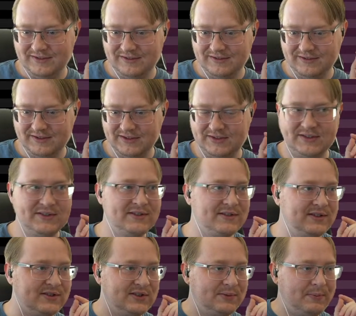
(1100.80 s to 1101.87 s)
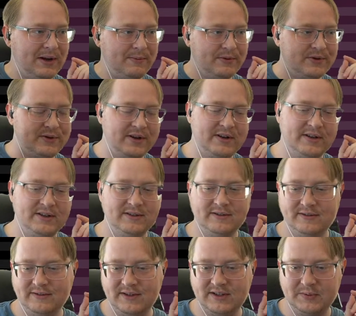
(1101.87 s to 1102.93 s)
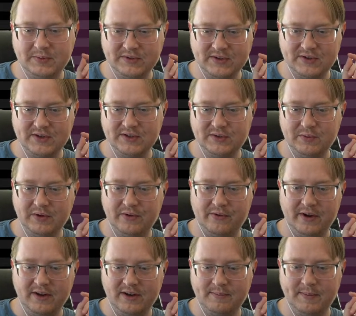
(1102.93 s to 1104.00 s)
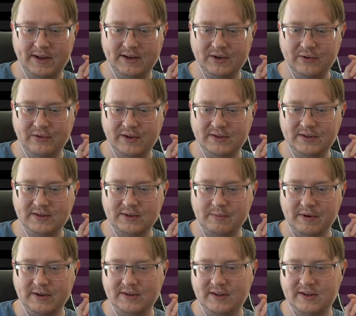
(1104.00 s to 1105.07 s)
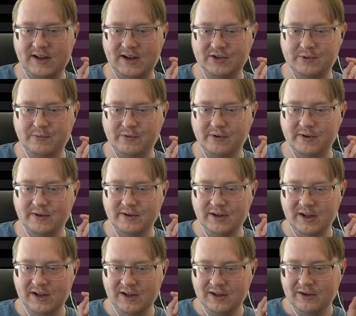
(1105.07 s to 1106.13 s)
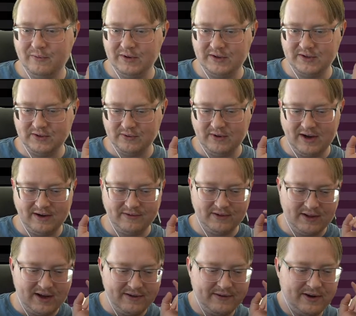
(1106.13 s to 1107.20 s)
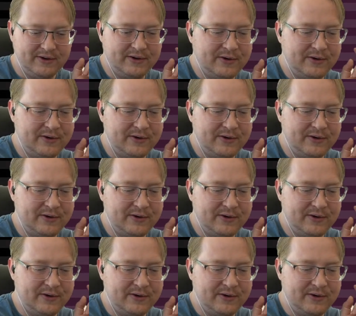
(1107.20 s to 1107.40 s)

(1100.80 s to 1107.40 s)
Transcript: This is paper trading. These positions we created manually to debug the dashboard. We do have a live algo